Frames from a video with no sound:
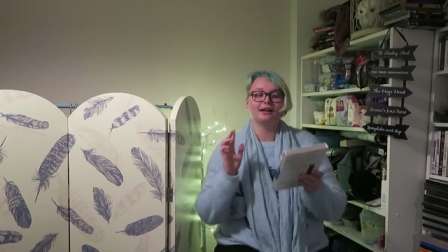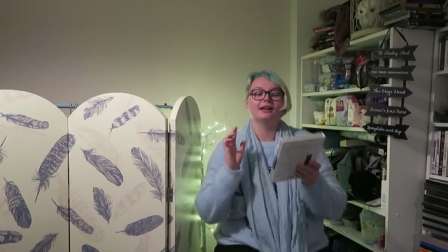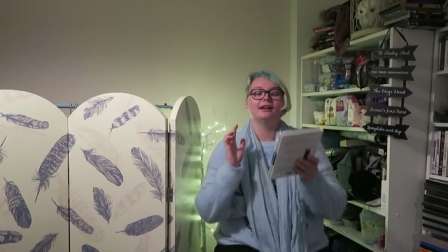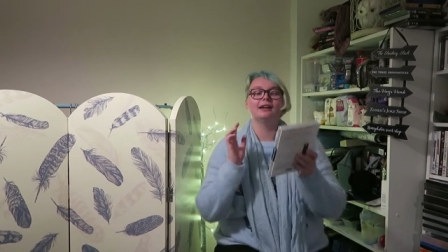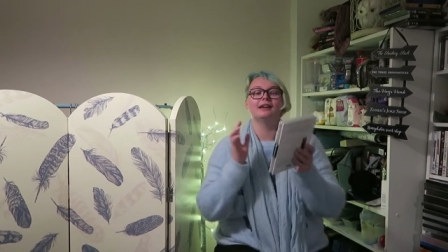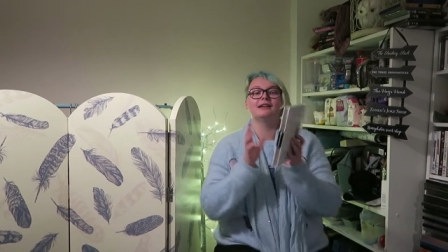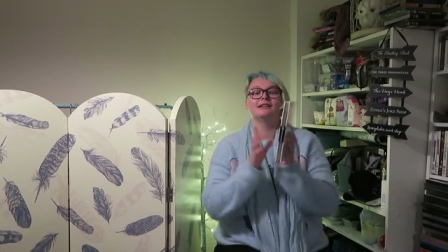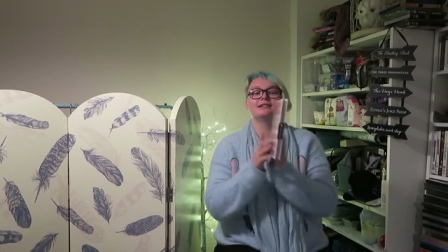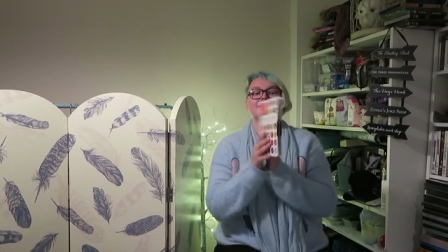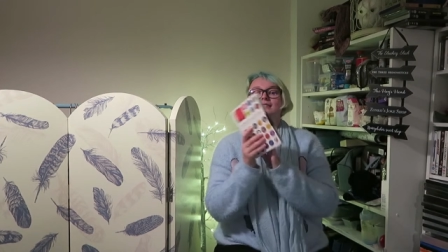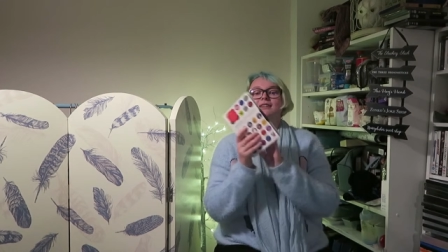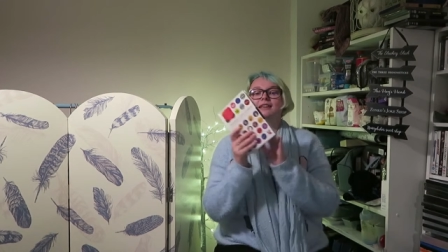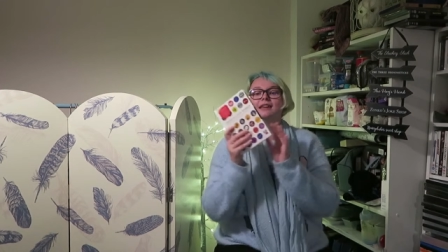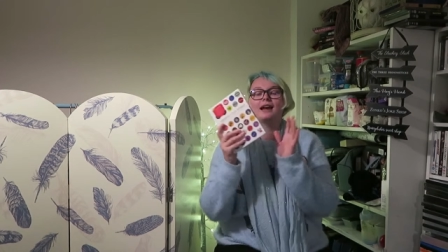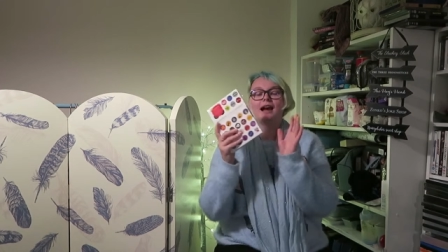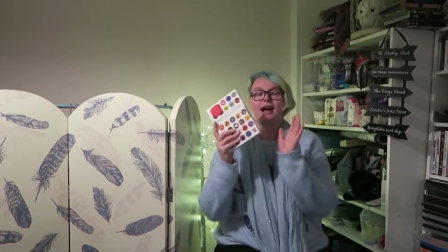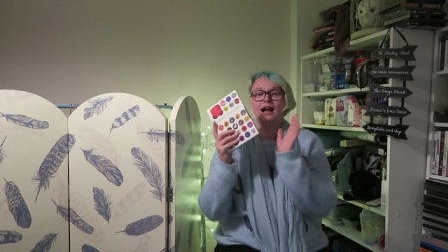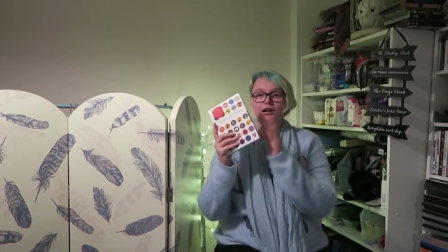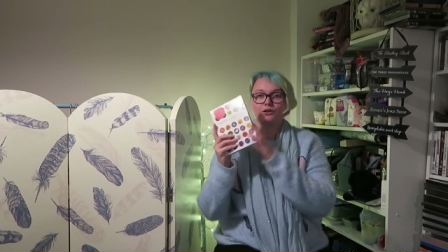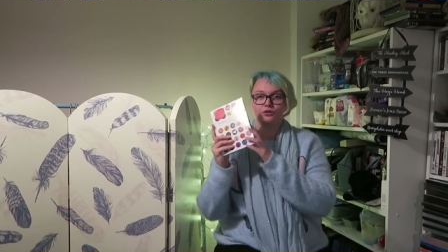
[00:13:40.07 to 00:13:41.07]
It is
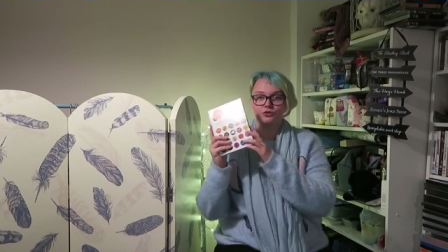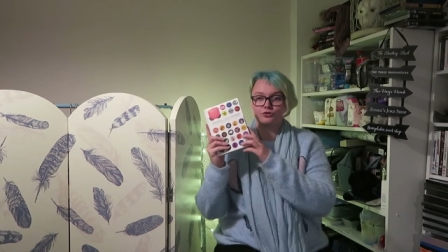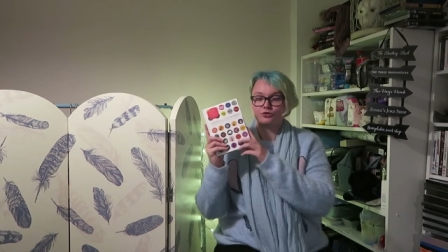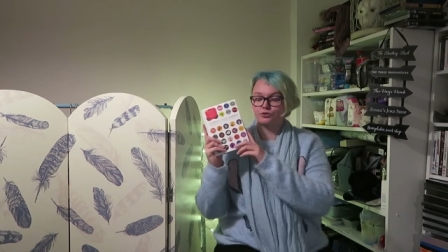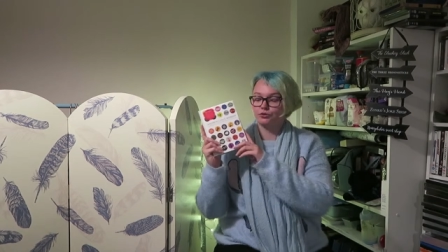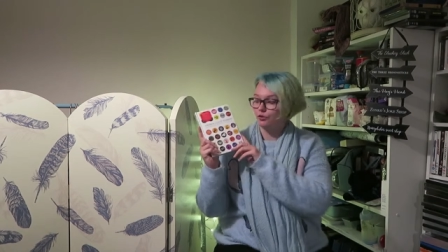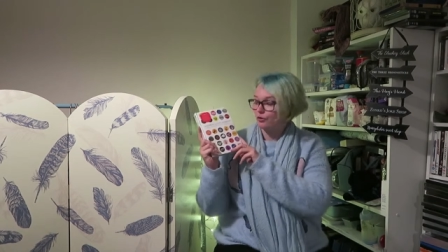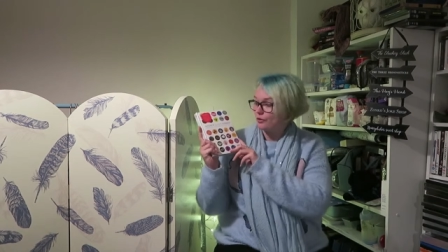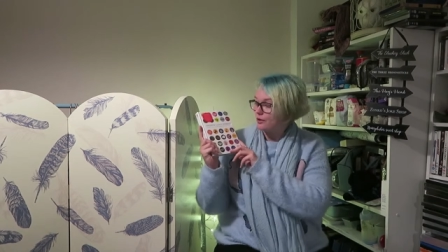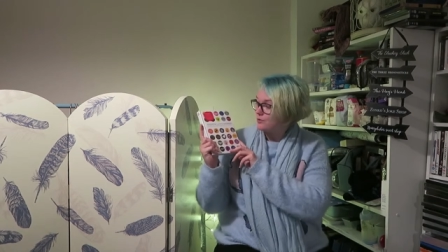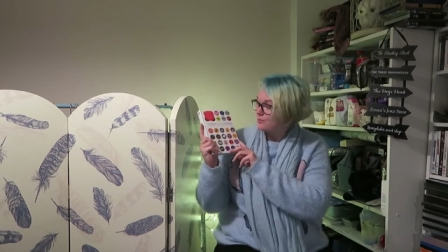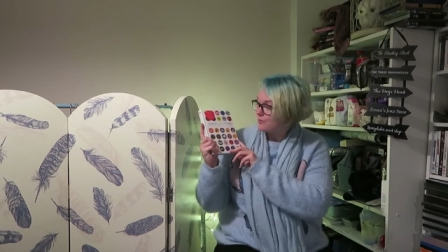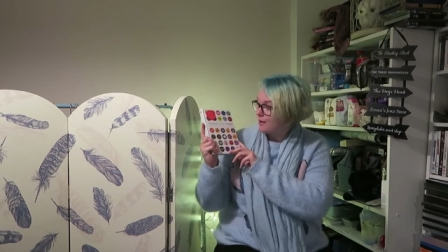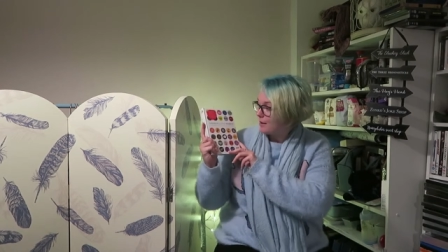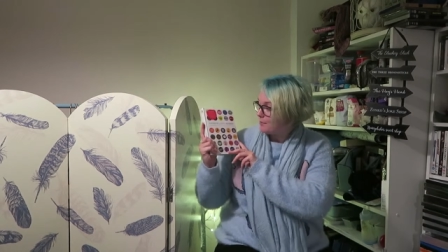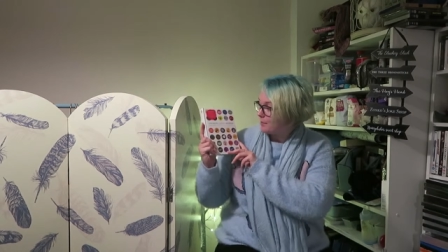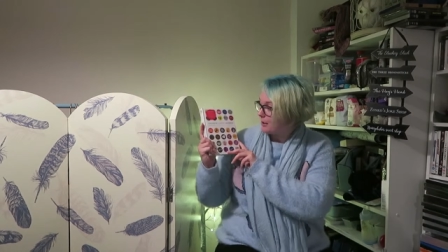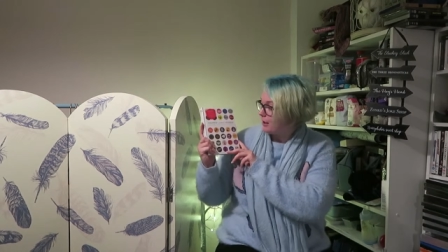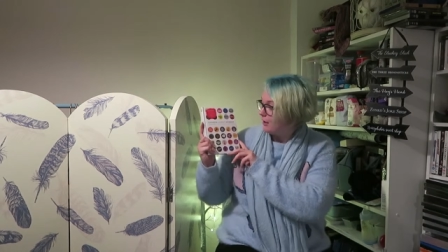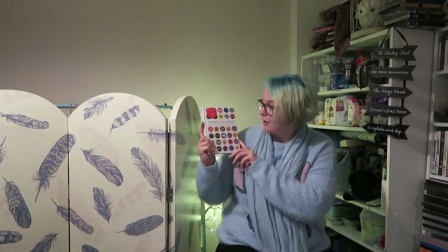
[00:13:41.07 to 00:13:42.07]
the Andrew Lloyd
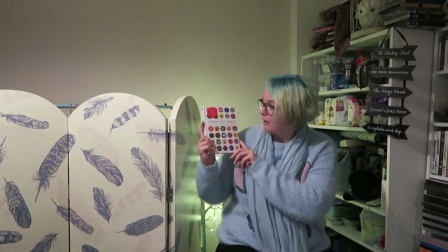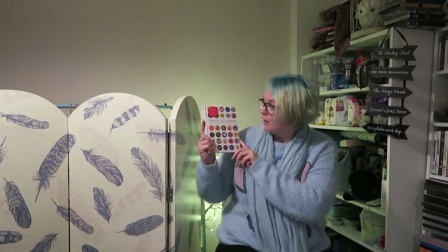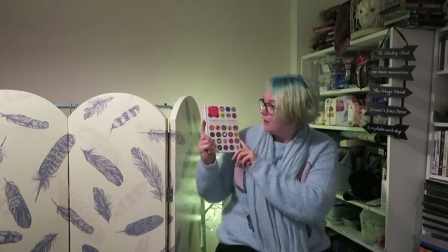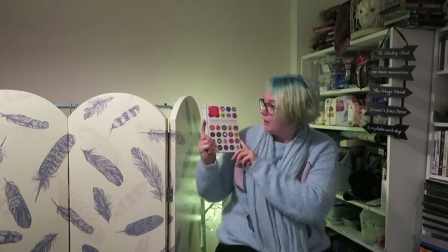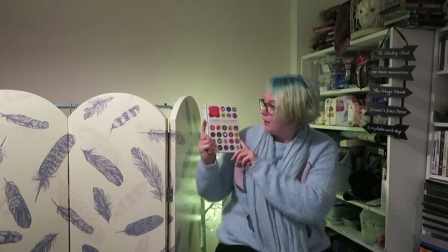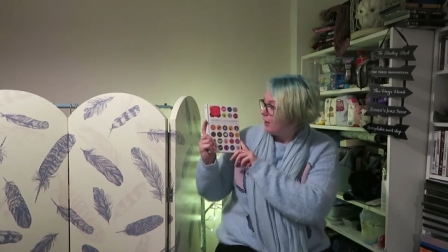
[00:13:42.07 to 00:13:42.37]
Webber